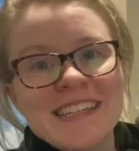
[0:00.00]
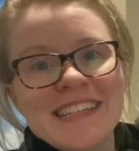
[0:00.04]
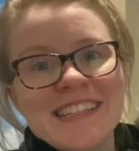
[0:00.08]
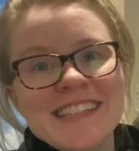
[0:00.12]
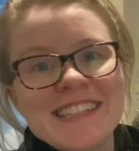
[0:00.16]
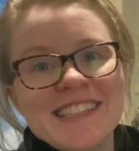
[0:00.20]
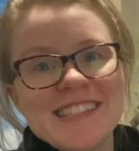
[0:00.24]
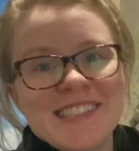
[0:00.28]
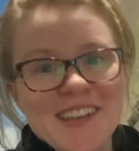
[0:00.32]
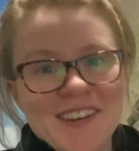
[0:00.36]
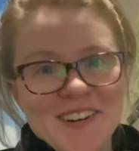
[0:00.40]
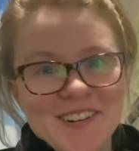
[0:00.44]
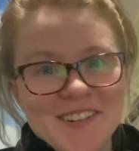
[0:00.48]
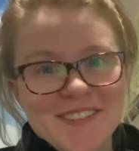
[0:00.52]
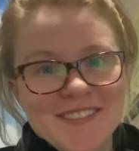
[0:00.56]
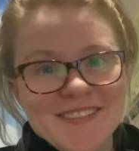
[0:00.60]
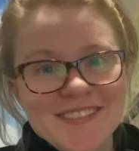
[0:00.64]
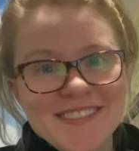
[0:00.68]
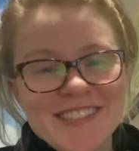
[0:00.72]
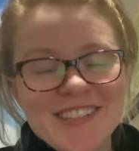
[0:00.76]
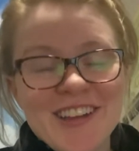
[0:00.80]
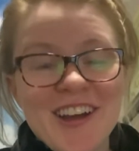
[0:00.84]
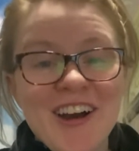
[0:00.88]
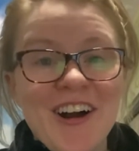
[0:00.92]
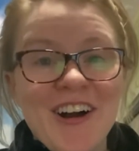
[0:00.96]
So
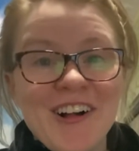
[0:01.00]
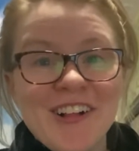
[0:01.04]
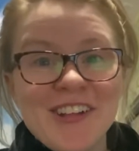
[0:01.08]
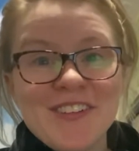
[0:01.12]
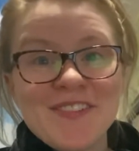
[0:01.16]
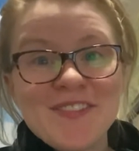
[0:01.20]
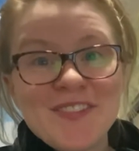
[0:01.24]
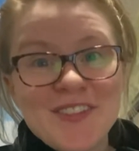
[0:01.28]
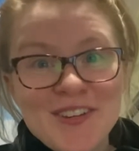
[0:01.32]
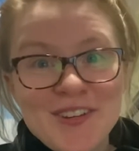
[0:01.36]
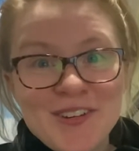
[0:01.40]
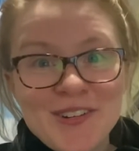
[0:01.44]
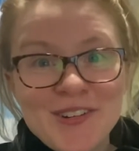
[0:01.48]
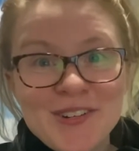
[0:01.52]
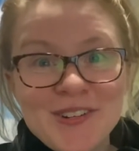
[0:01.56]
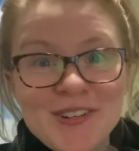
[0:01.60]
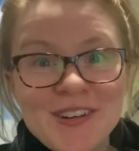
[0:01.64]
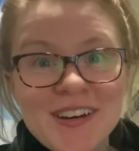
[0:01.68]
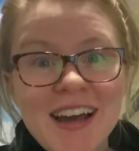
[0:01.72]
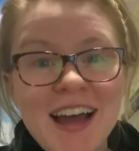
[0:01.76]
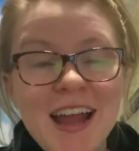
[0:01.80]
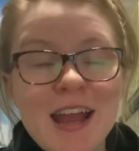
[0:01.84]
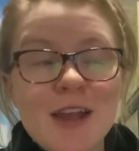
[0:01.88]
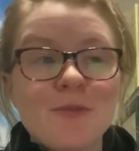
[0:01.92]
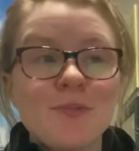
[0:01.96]
to all of
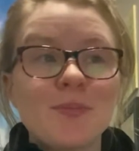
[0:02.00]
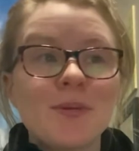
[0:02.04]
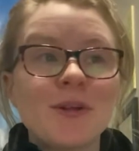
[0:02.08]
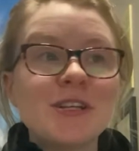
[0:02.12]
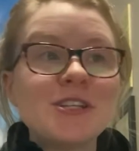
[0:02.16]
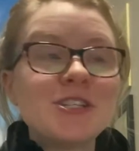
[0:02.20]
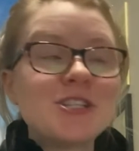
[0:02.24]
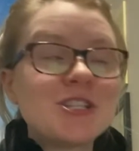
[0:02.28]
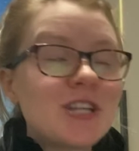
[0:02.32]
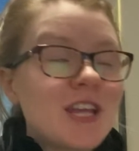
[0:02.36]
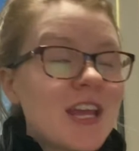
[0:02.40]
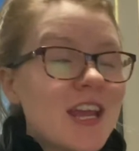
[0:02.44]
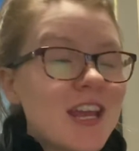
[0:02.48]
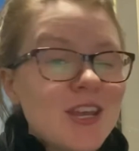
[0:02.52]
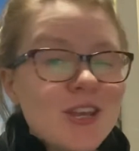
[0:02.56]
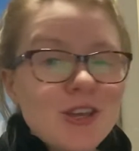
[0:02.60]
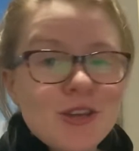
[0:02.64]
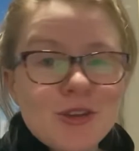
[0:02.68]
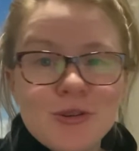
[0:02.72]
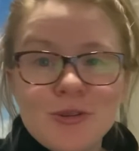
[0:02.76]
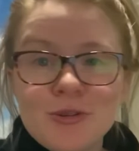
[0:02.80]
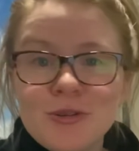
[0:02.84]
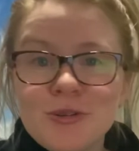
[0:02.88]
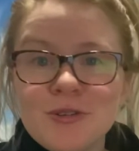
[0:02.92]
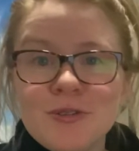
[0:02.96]
you, I appreciate
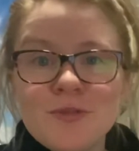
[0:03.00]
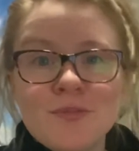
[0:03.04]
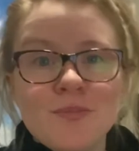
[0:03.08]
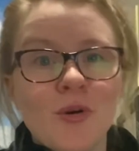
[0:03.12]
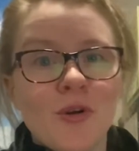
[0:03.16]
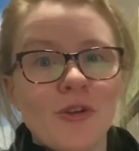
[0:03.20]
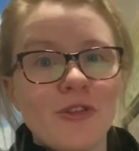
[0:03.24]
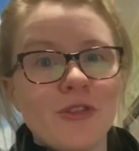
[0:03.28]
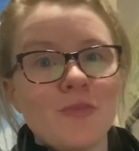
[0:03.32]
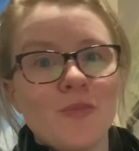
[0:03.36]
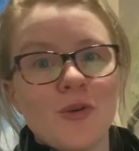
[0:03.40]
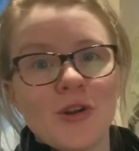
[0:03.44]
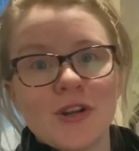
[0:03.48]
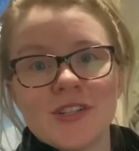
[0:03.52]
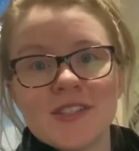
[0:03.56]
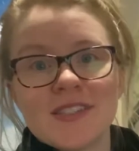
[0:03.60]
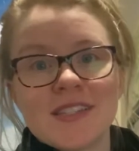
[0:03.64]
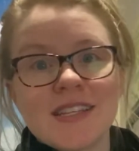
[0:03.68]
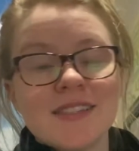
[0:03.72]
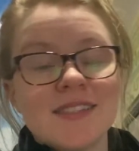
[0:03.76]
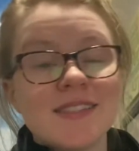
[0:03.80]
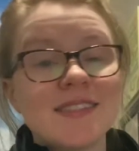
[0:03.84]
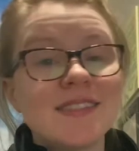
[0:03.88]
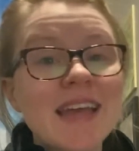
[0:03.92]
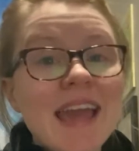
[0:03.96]
you more than words
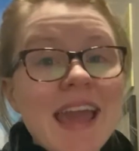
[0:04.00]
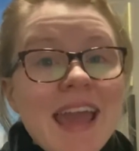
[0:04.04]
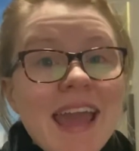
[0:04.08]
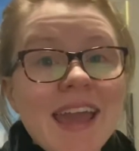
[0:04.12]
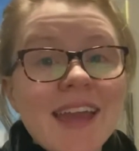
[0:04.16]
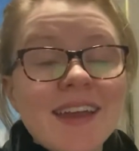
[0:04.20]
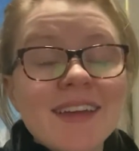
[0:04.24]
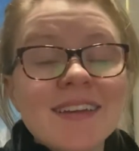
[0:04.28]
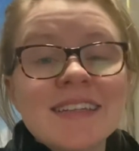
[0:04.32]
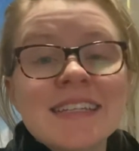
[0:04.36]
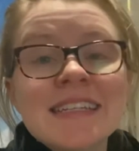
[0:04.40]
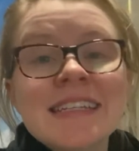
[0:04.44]
can say.